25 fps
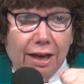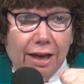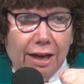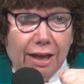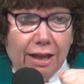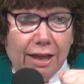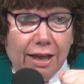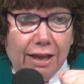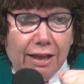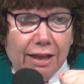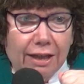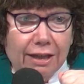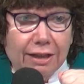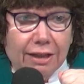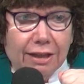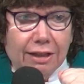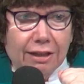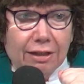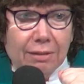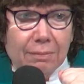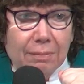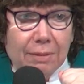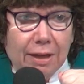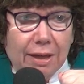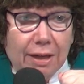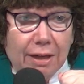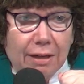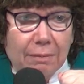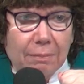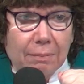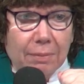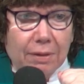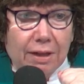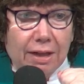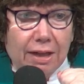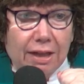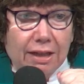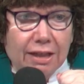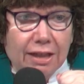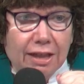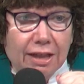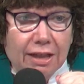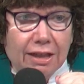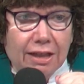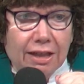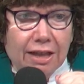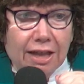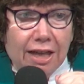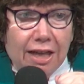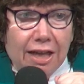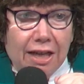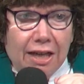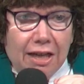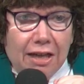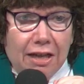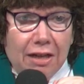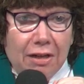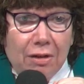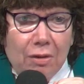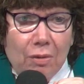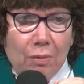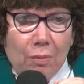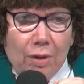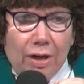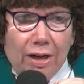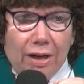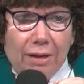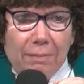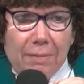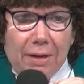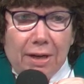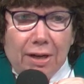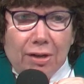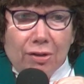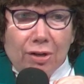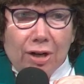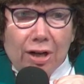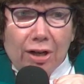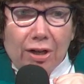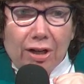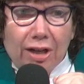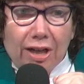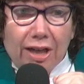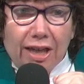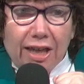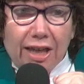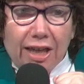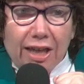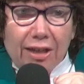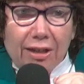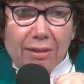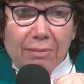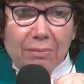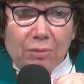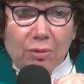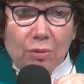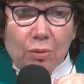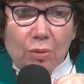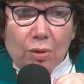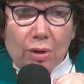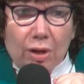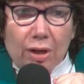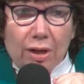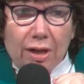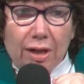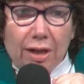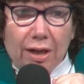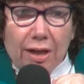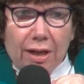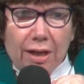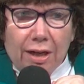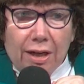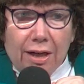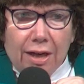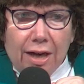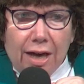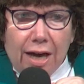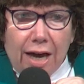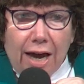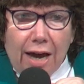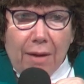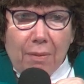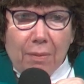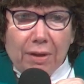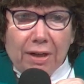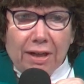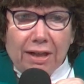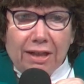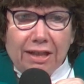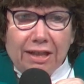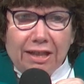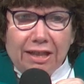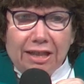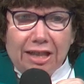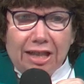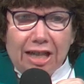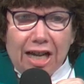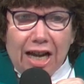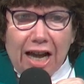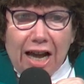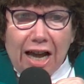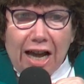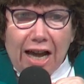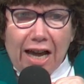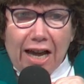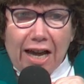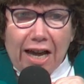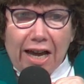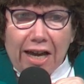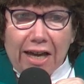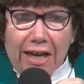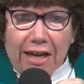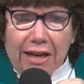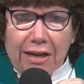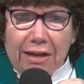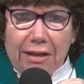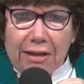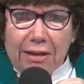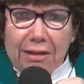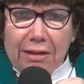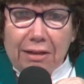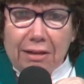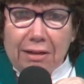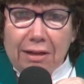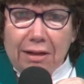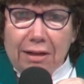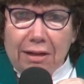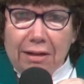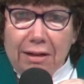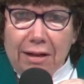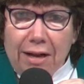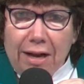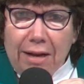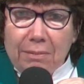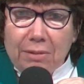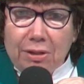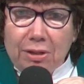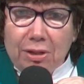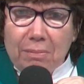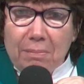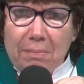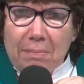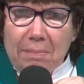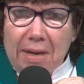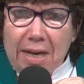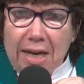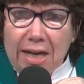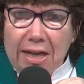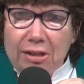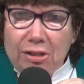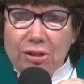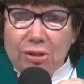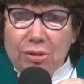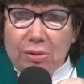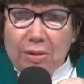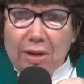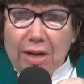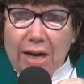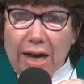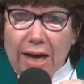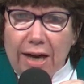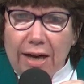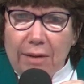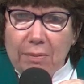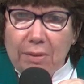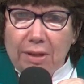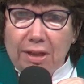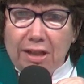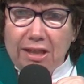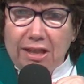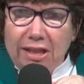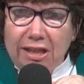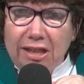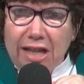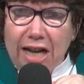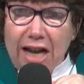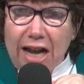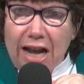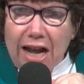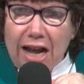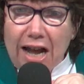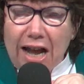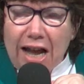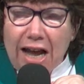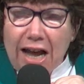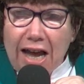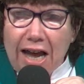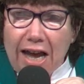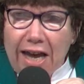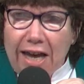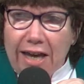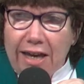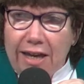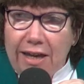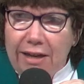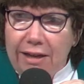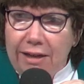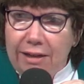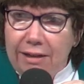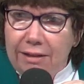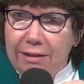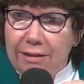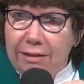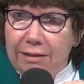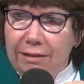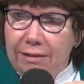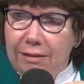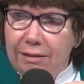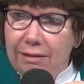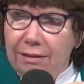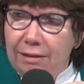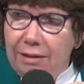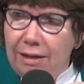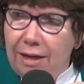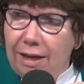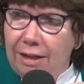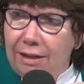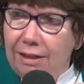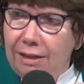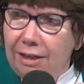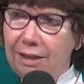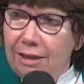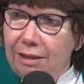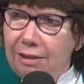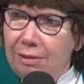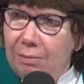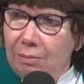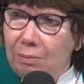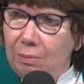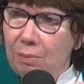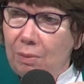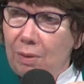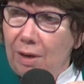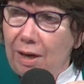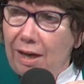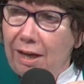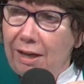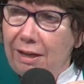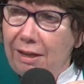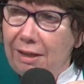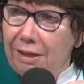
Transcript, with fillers: They listen to me. But he says, What do you mean you're not going to kill him, Lord? I want to die. I'm so mad at you, God. I want to die. God says, What?